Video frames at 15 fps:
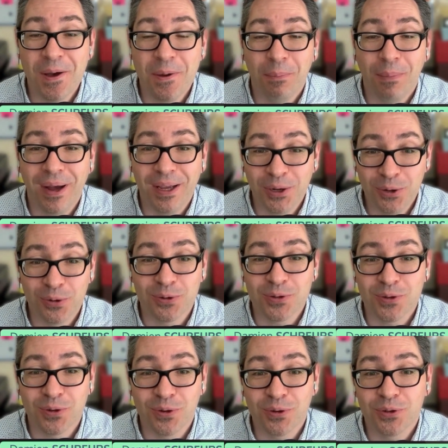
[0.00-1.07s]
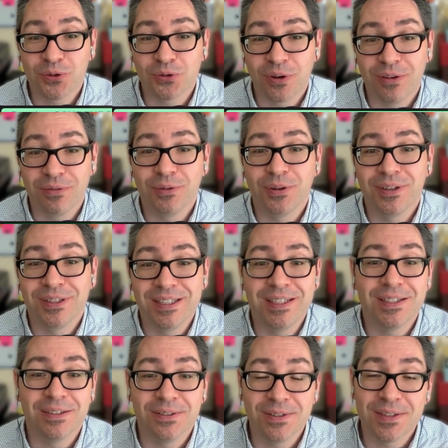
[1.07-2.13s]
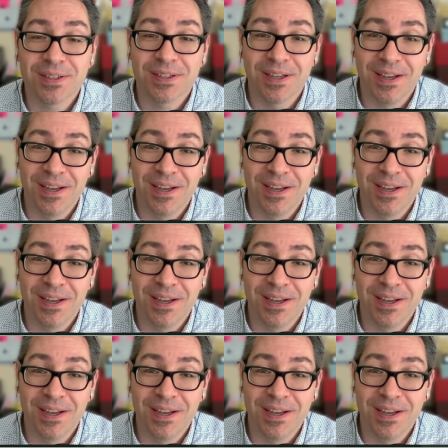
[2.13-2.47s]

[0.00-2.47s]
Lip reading: my cursor travel distance